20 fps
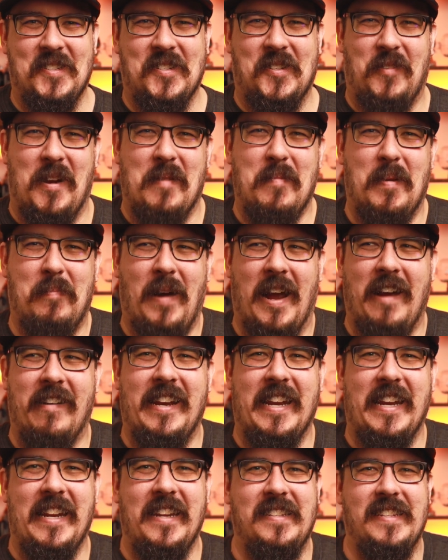Screaming
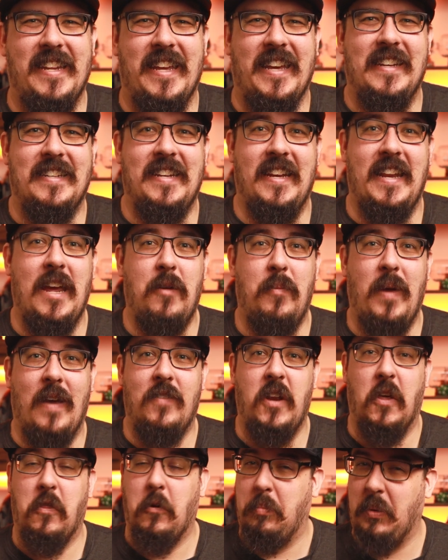Pirate EDC. Today we
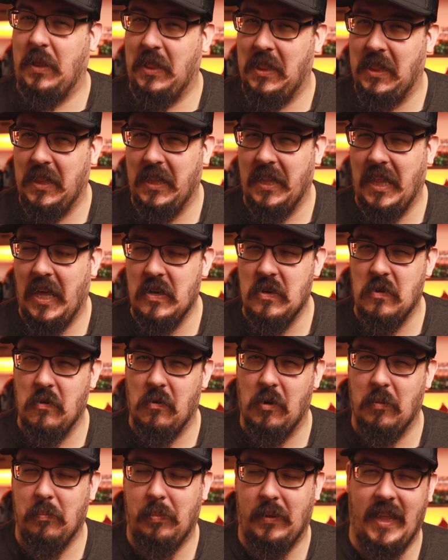have another
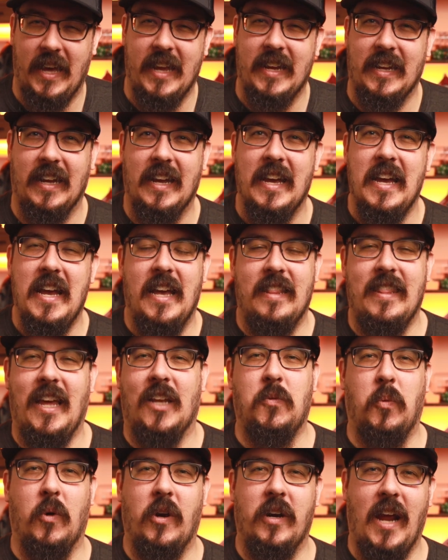plunder plank.
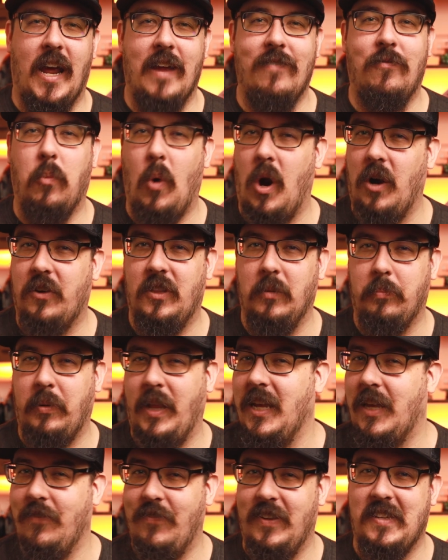That's where a knife walks the
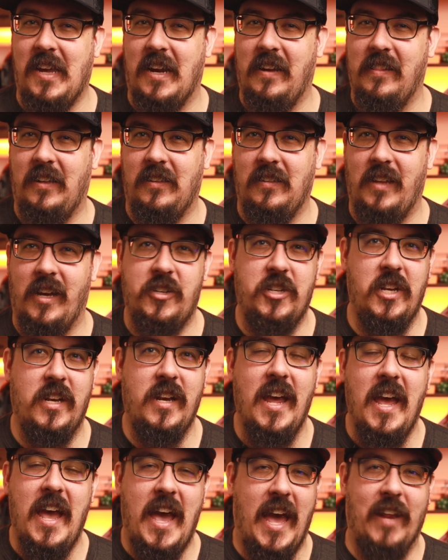plank if it's out of the
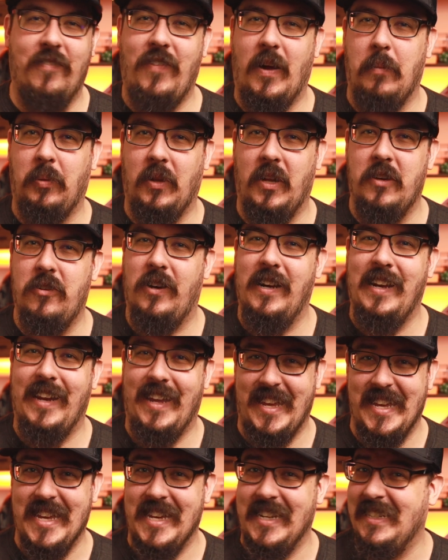collection, and if I plunder it,
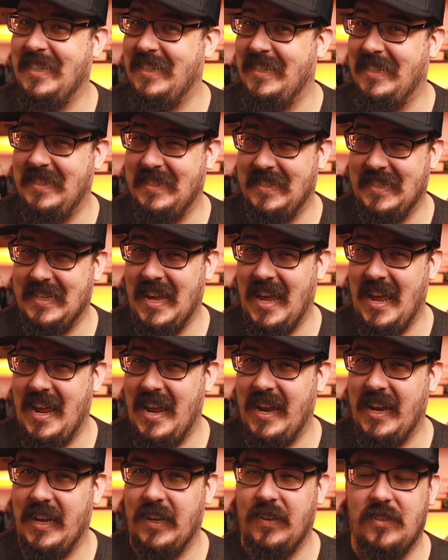it
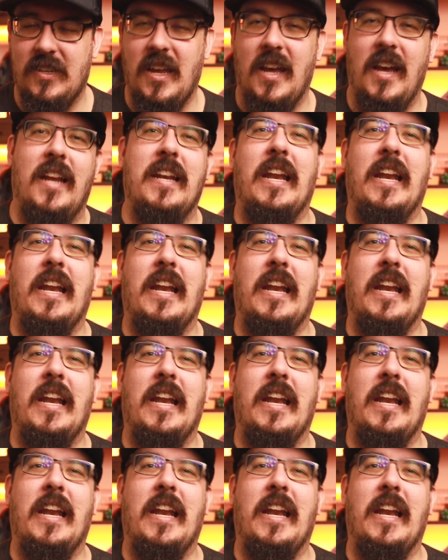stays.